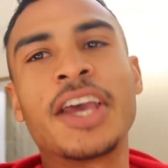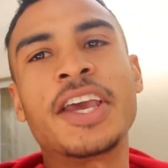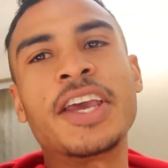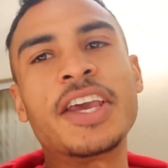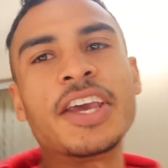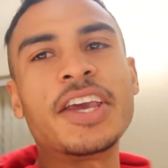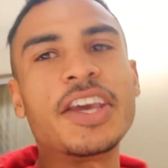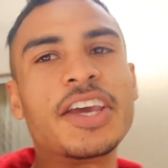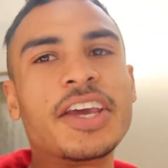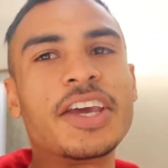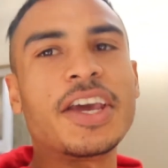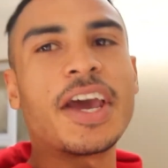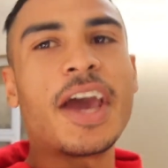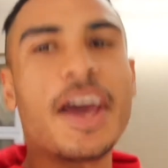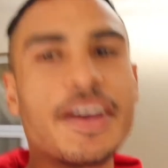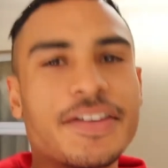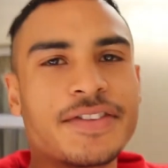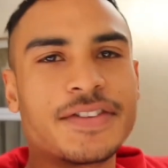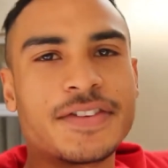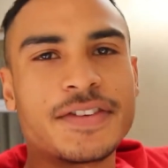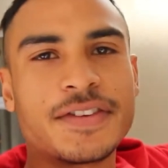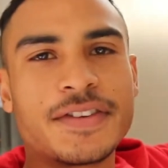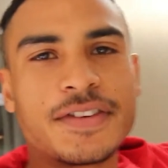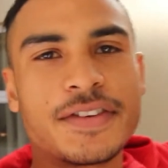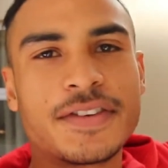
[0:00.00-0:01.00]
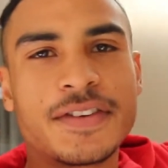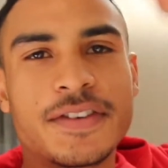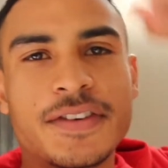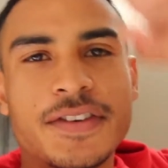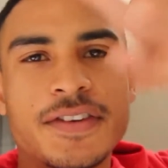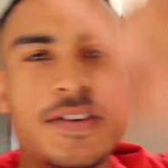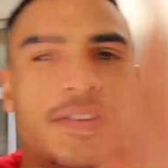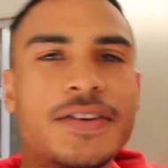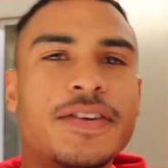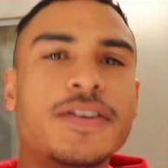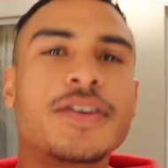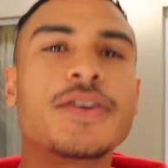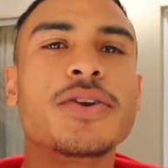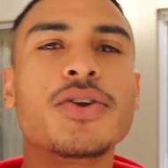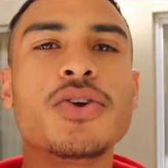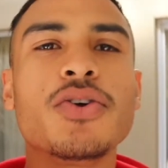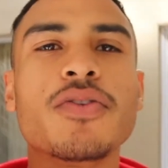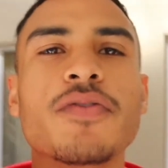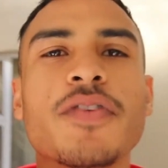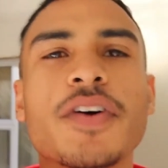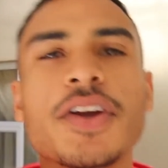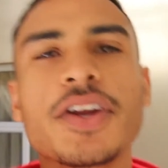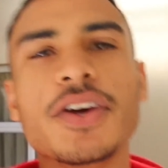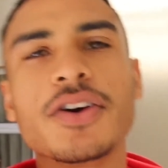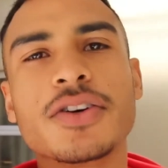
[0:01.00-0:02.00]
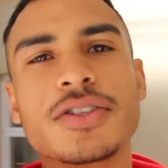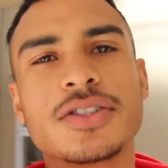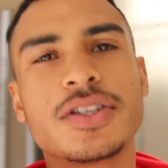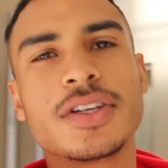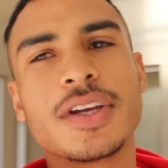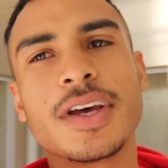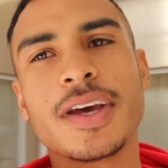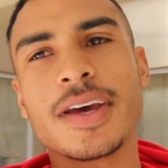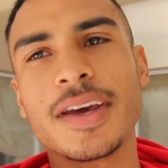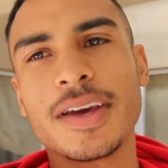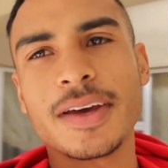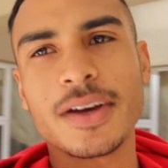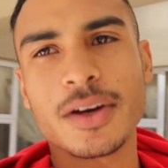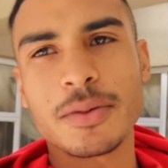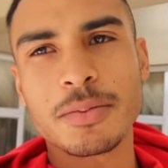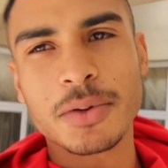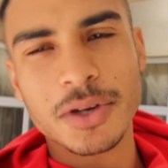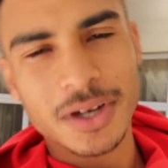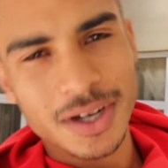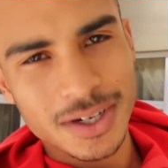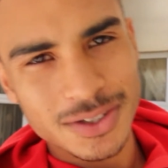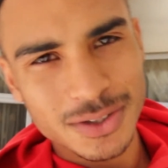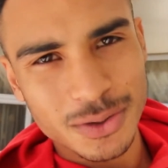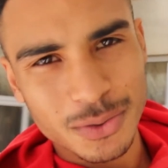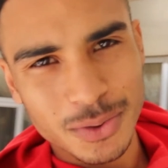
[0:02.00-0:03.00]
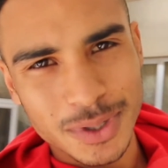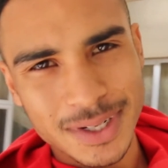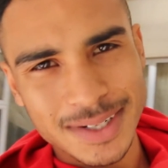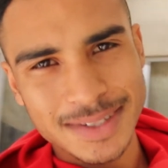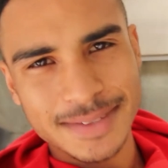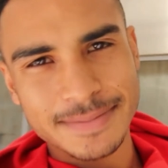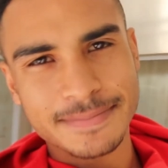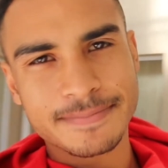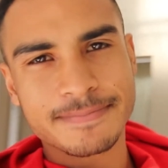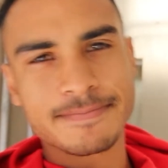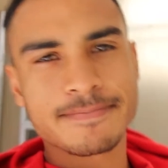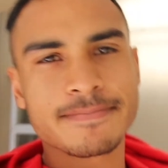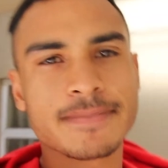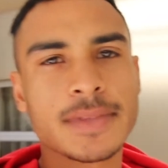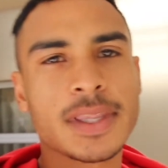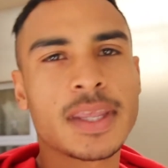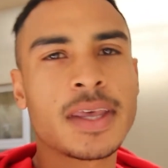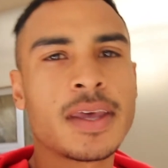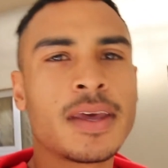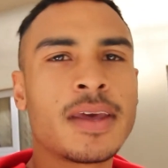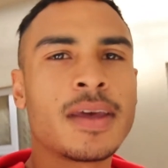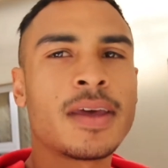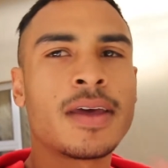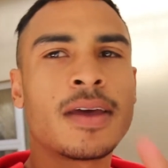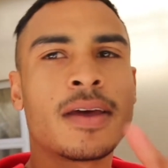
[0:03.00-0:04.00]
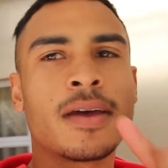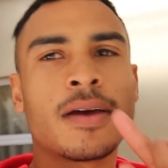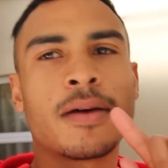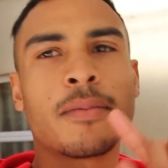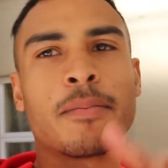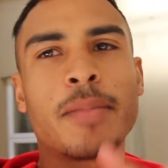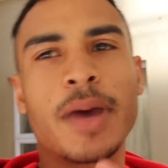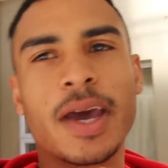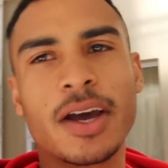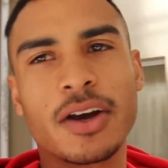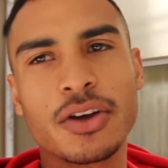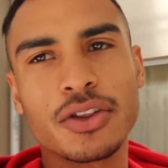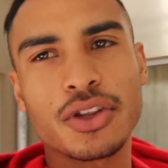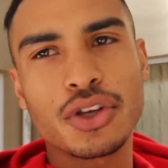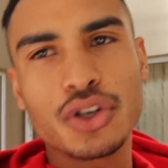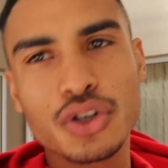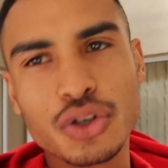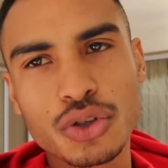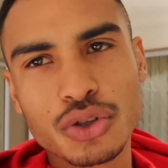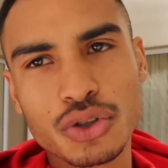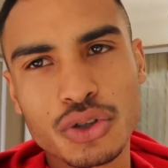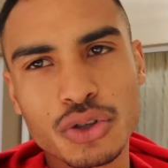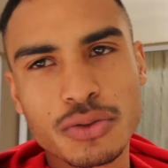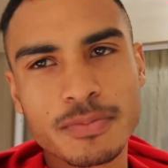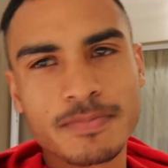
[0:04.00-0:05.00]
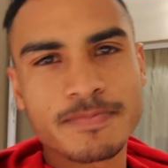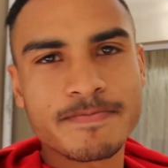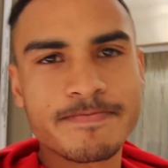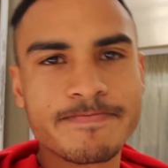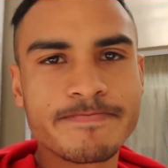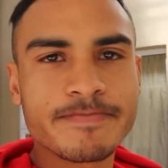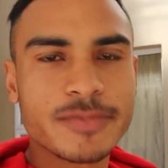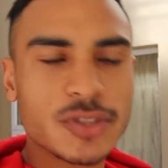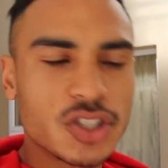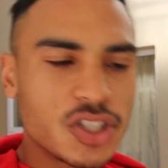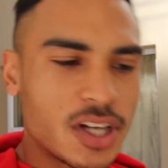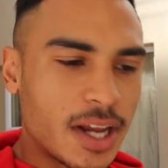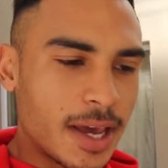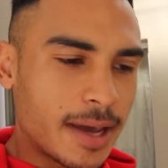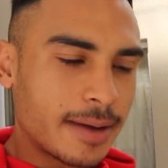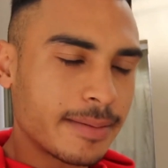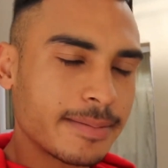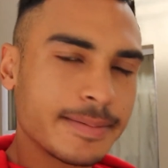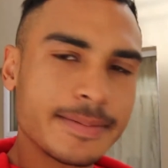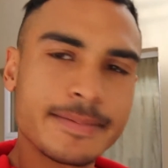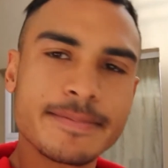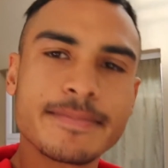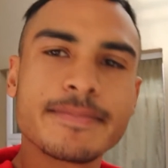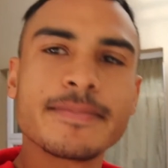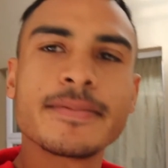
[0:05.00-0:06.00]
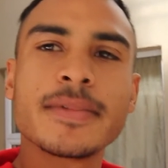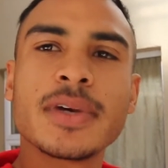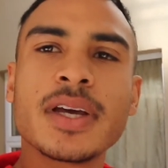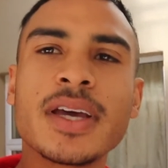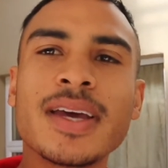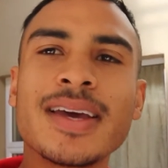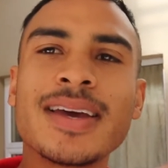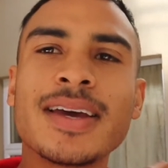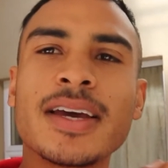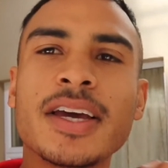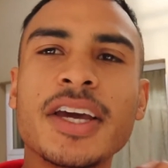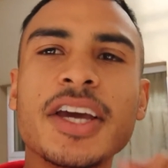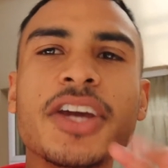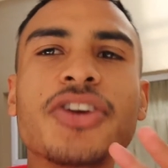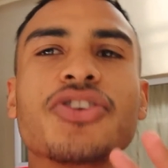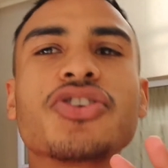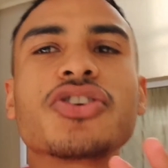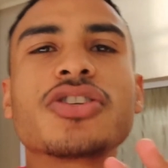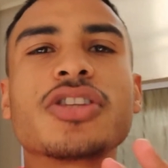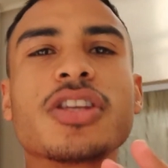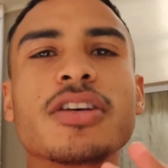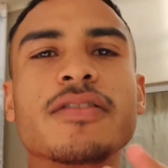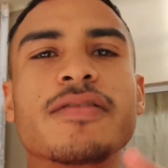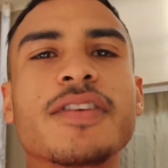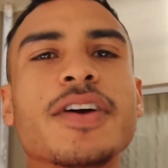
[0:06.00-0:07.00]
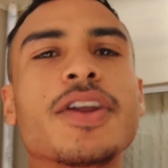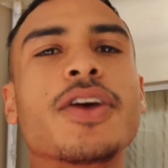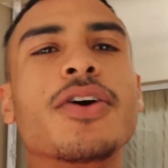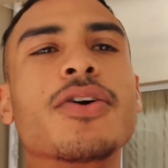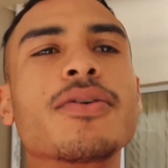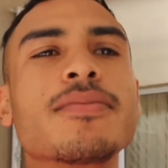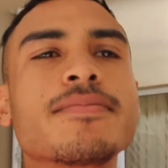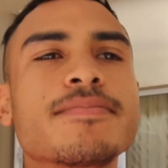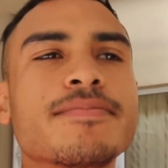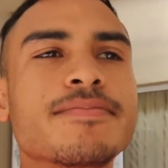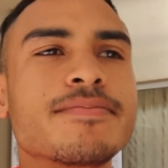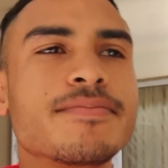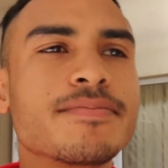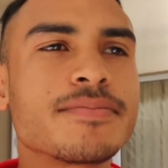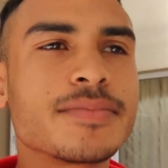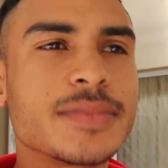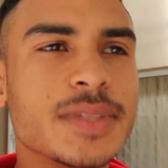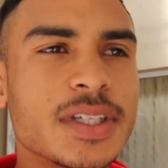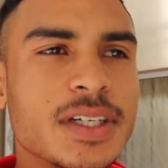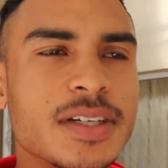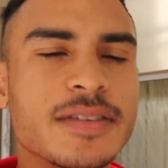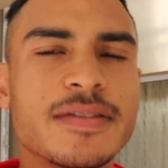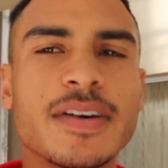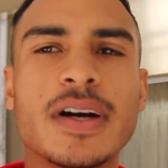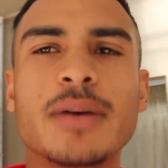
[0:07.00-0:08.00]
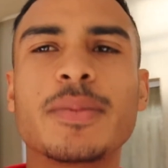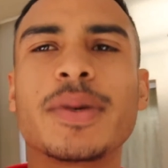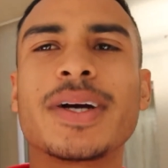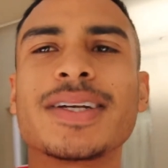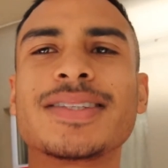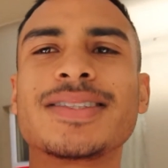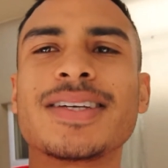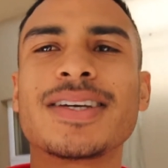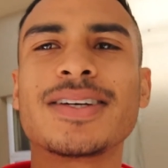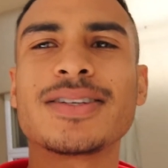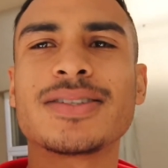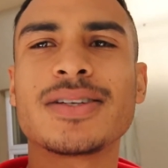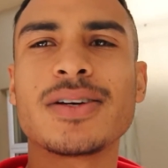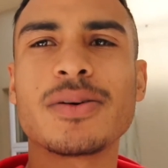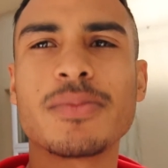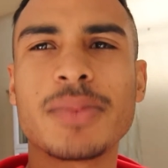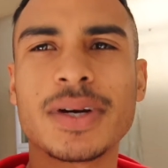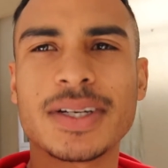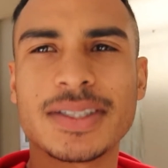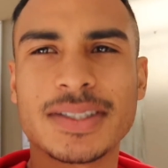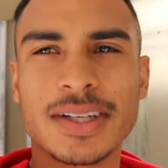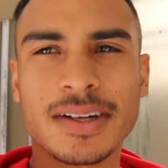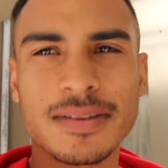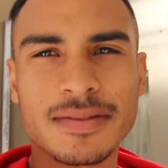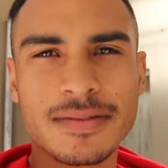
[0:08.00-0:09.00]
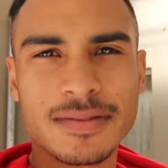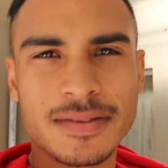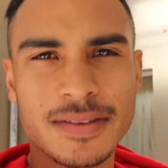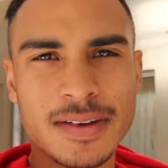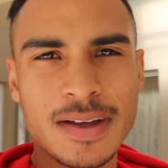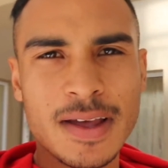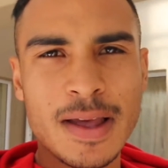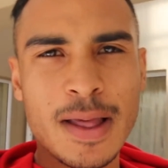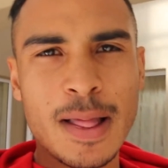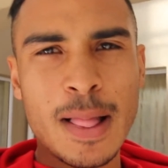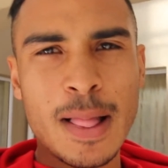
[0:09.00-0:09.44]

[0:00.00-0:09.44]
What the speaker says: Yes, new video today. Hope you guys are well. Back on the YouTube today. Interesting video, if I might say so myself.